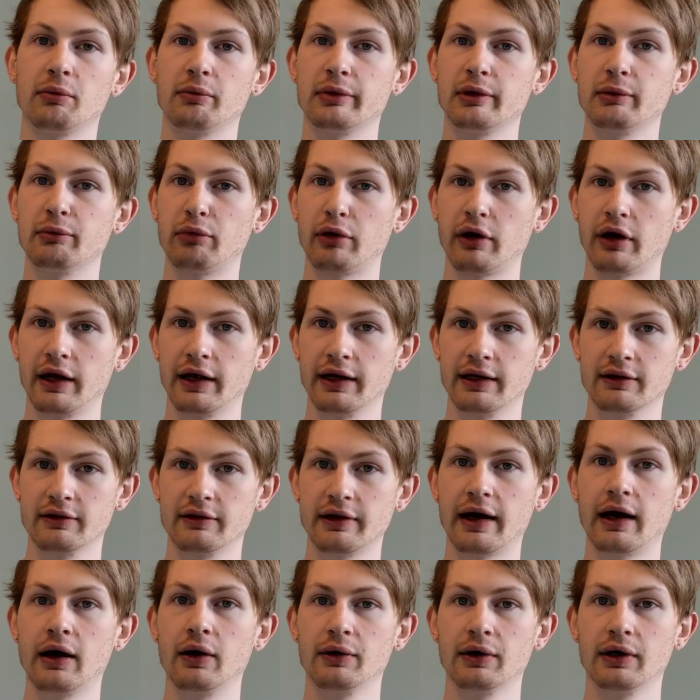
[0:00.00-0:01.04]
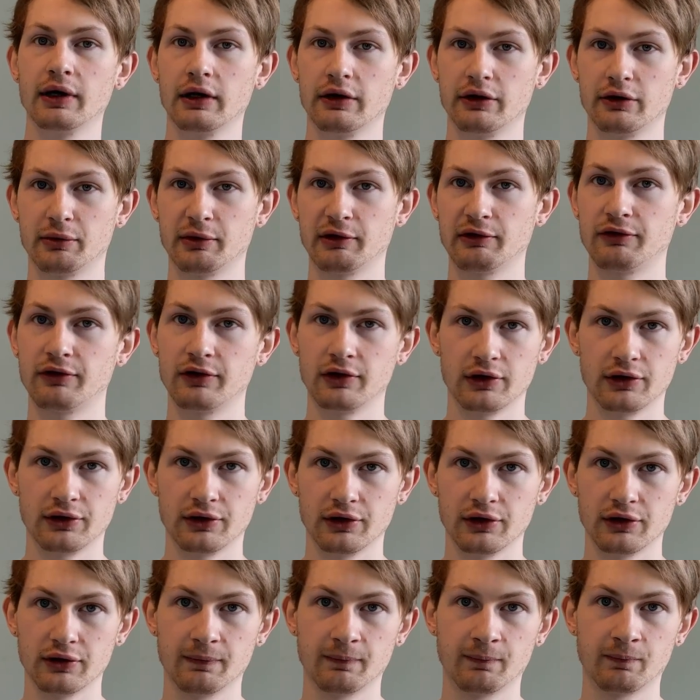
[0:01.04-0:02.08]
be playing down a little bit
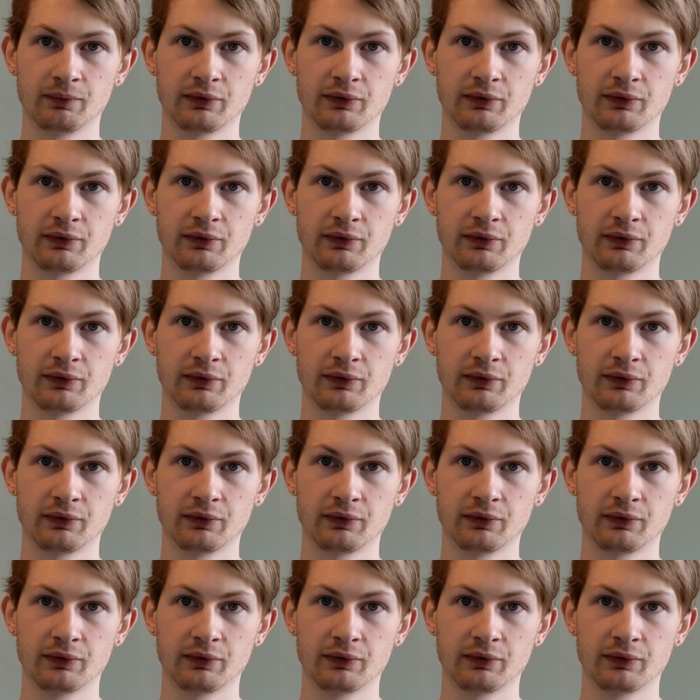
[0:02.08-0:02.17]
further